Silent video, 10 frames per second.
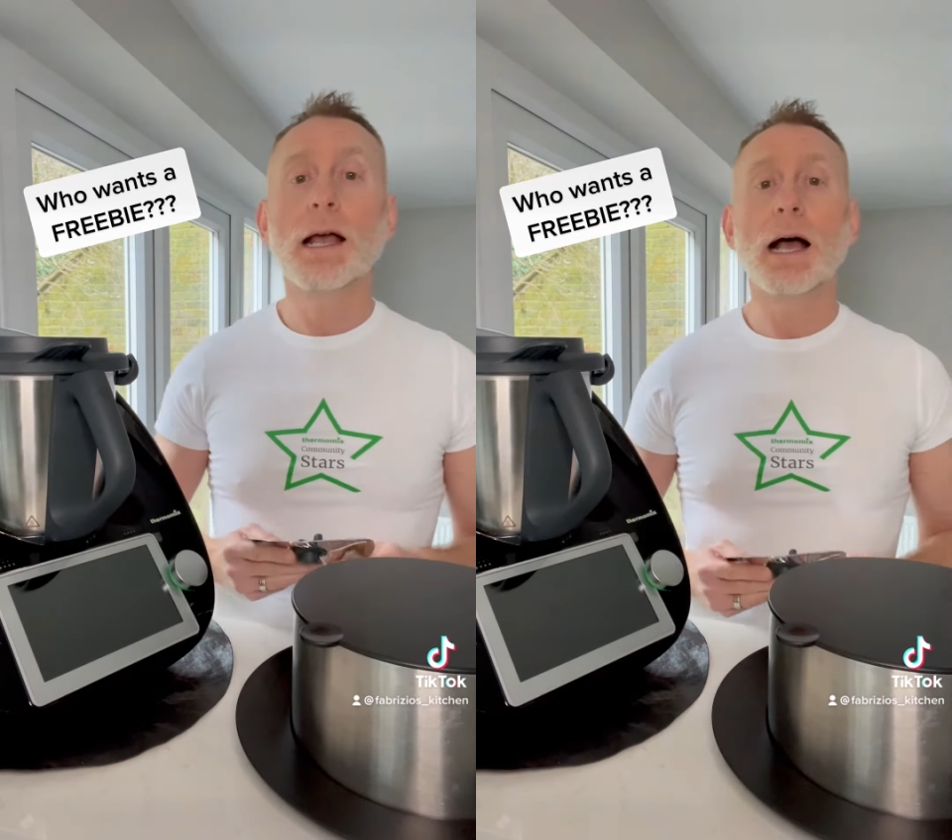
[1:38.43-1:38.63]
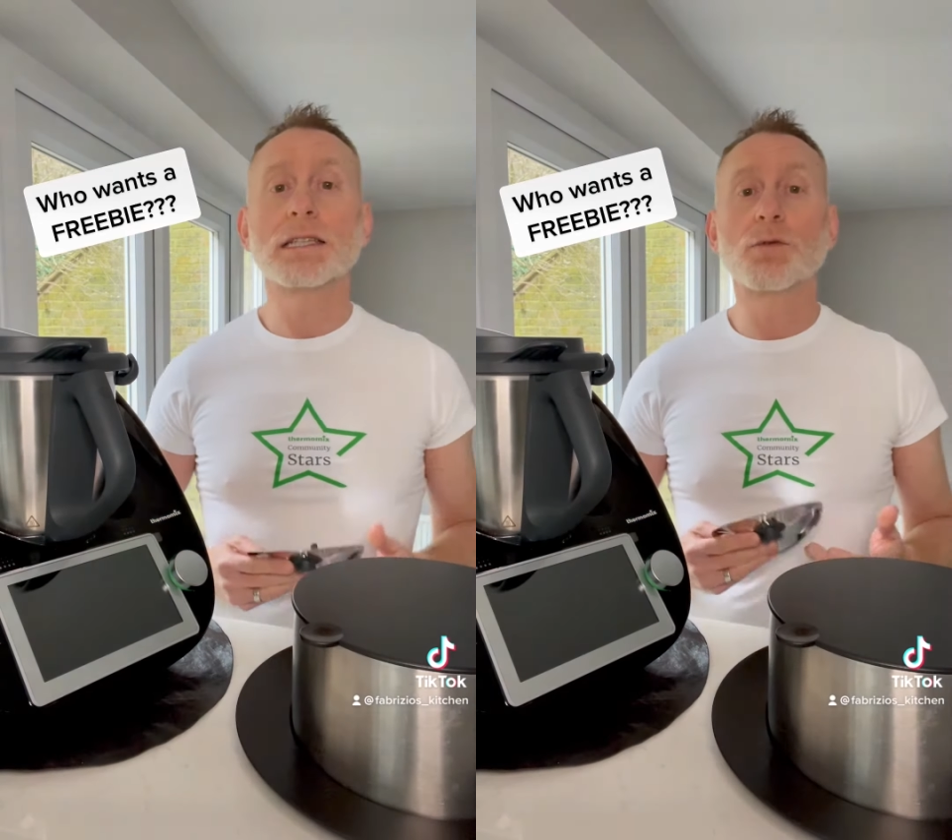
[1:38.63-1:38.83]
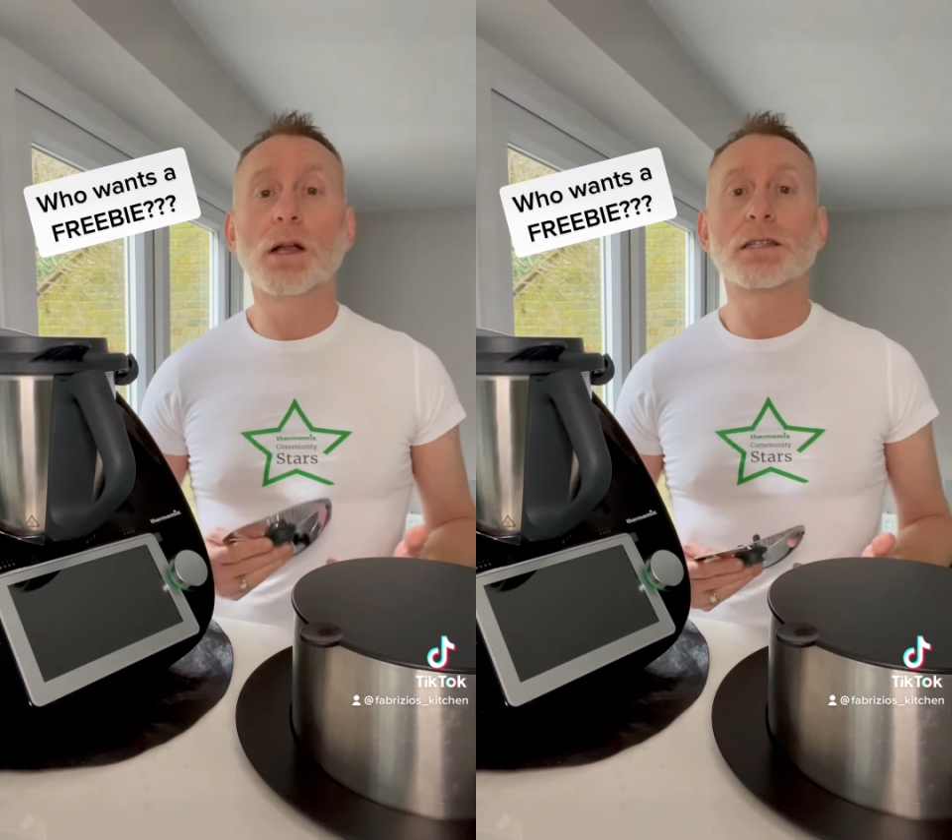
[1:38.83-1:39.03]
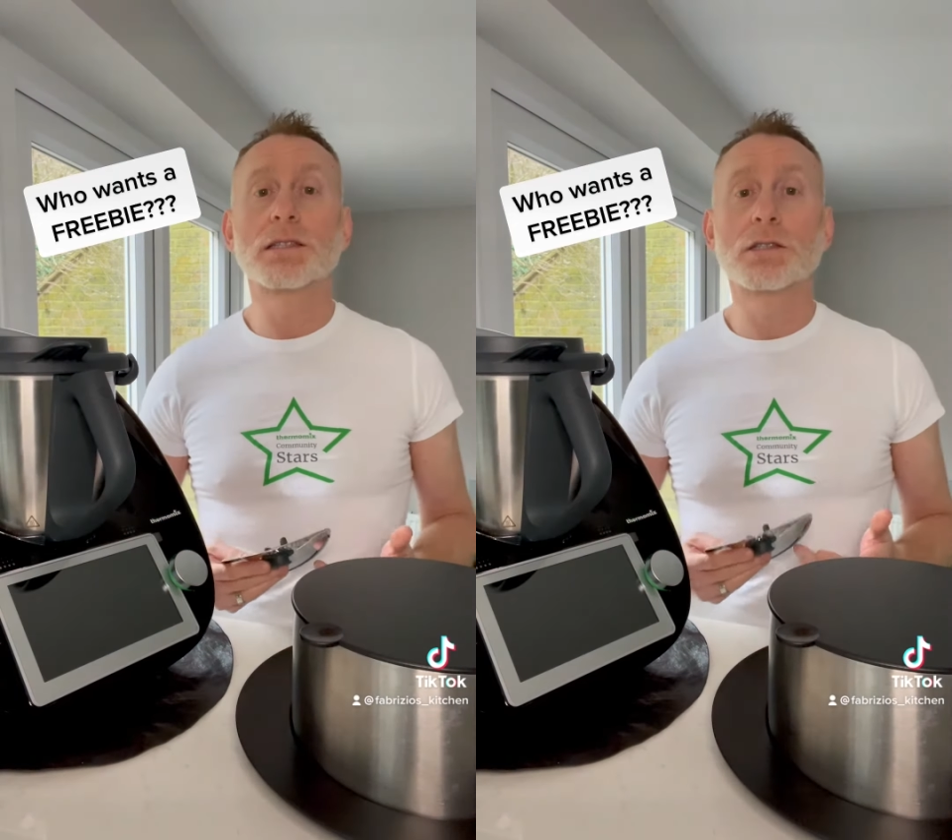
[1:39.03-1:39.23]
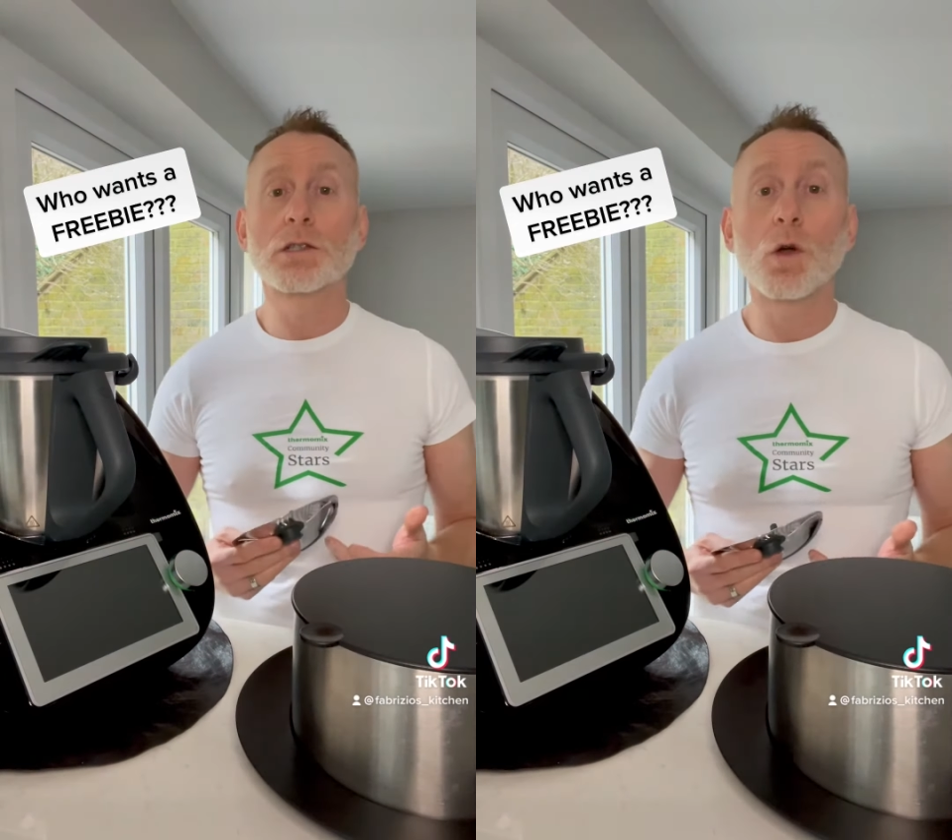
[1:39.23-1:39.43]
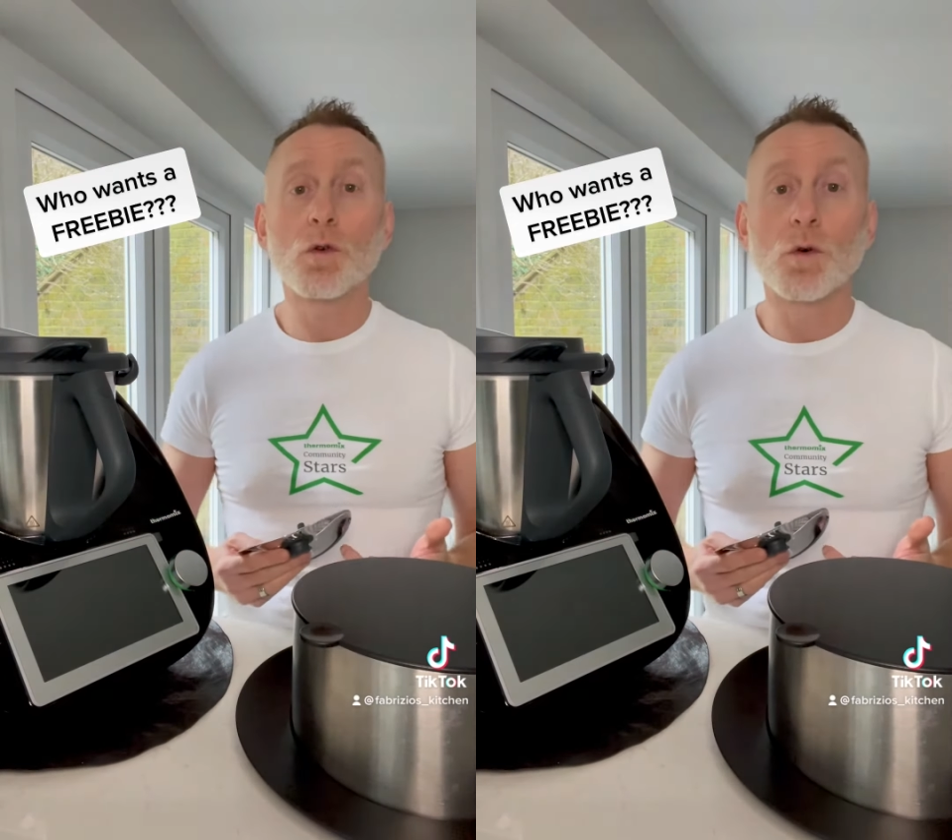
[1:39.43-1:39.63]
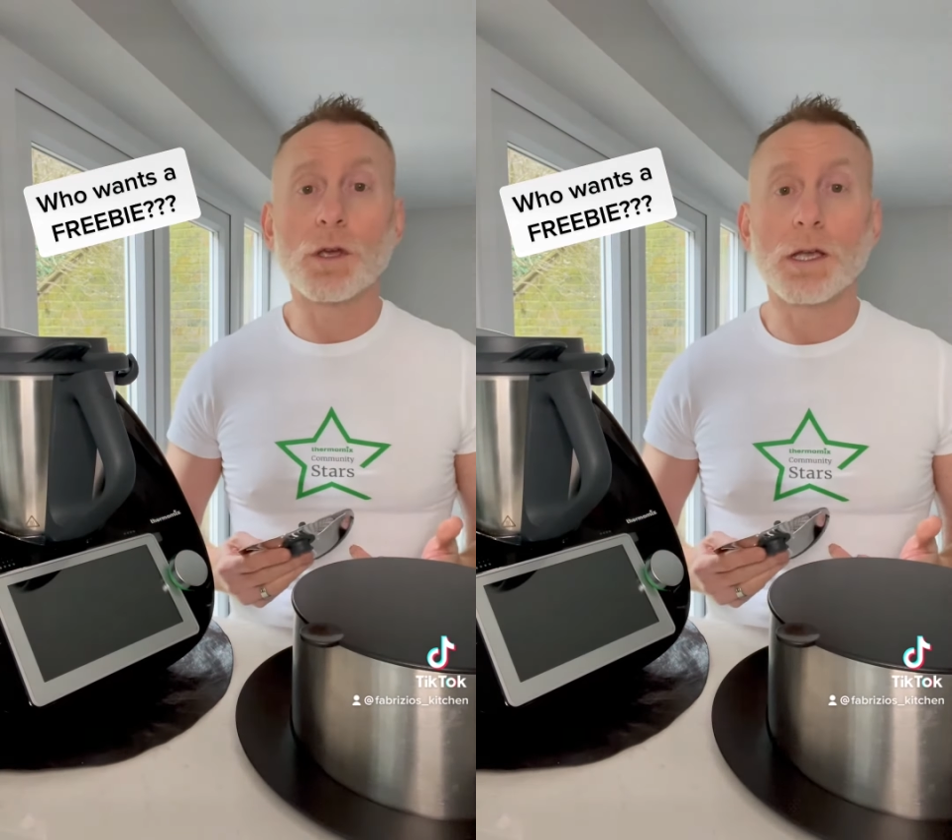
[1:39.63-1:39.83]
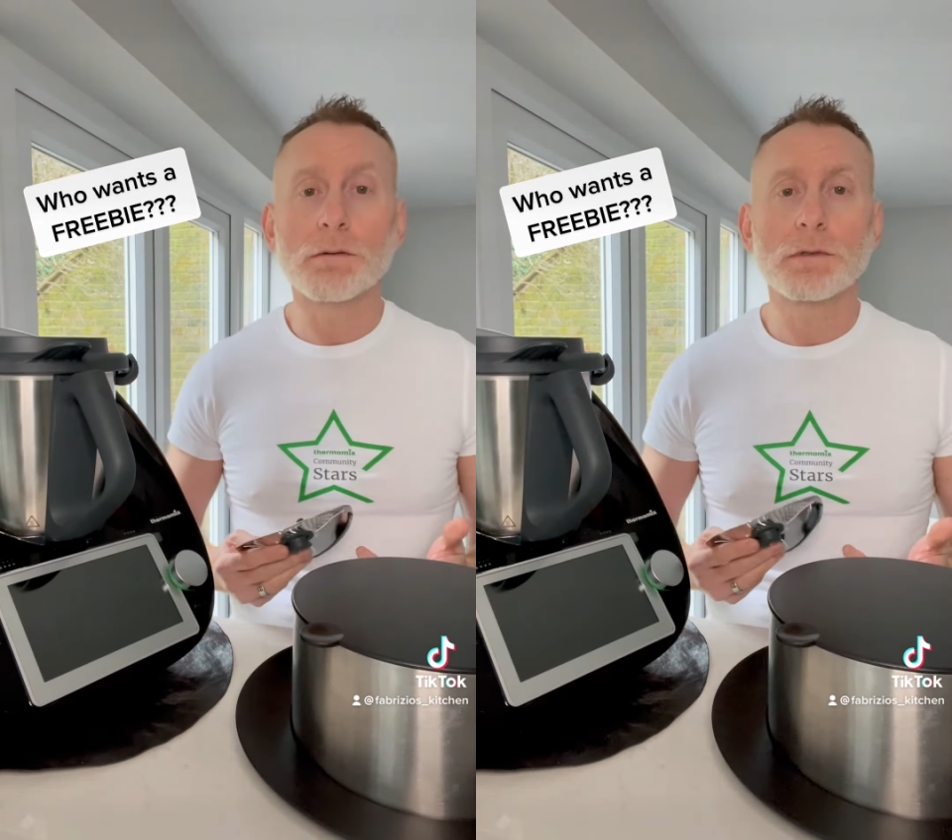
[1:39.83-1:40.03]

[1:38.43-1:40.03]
as well as slow cooking.